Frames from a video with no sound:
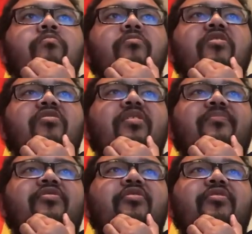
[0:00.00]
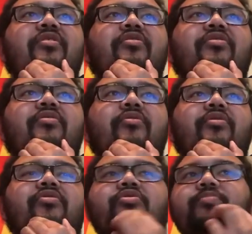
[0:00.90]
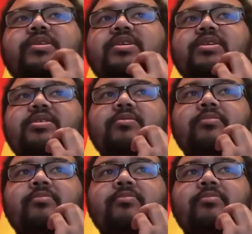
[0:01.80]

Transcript: this episode is going to be